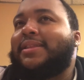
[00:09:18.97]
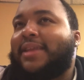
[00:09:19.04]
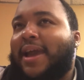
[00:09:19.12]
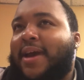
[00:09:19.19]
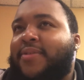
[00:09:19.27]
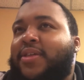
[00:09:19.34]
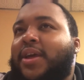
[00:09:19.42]

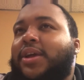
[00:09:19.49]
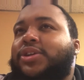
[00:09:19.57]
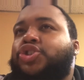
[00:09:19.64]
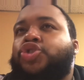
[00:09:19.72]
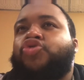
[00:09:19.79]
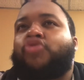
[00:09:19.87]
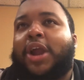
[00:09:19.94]
Death
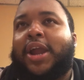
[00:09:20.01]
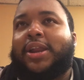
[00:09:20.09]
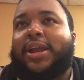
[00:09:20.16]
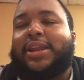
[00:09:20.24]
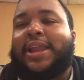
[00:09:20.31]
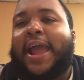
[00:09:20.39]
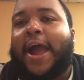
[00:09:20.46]

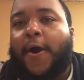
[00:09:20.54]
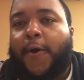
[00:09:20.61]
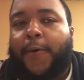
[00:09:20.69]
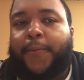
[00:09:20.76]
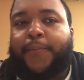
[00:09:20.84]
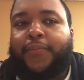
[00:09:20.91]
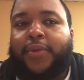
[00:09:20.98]
Stranding.
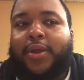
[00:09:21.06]
Now,